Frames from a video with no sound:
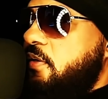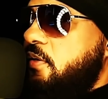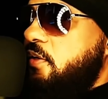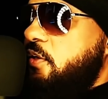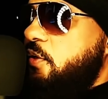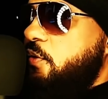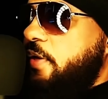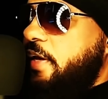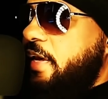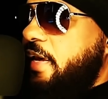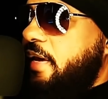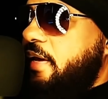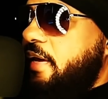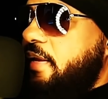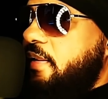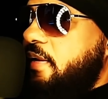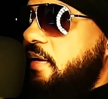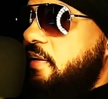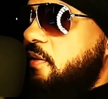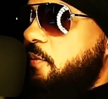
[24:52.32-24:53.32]
you can't
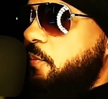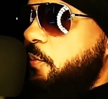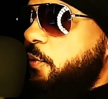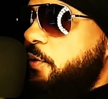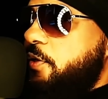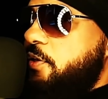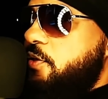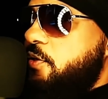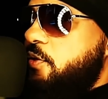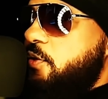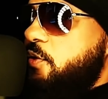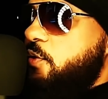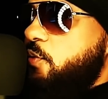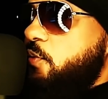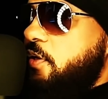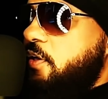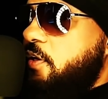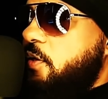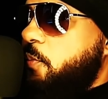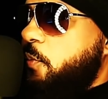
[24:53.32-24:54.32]
let the prisoners
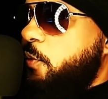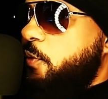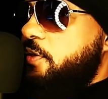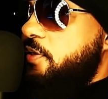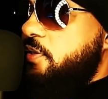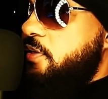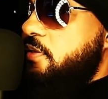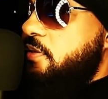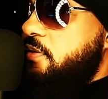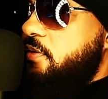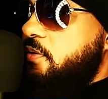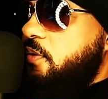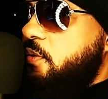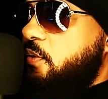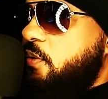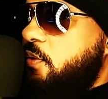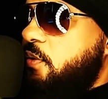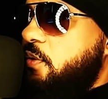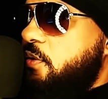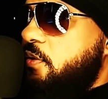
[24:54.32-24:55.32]
run the prison
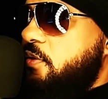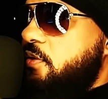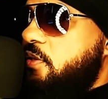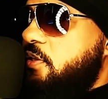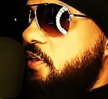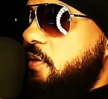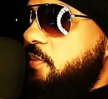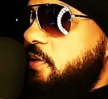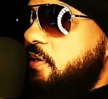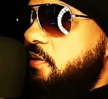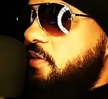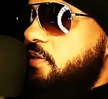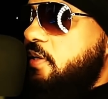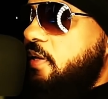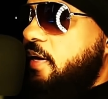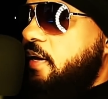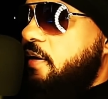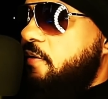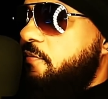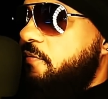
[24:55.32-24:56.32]
or something to
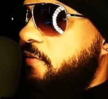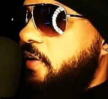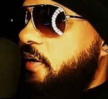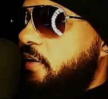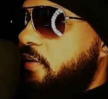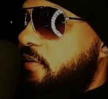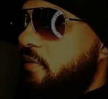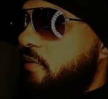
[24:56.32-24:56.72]
that effect.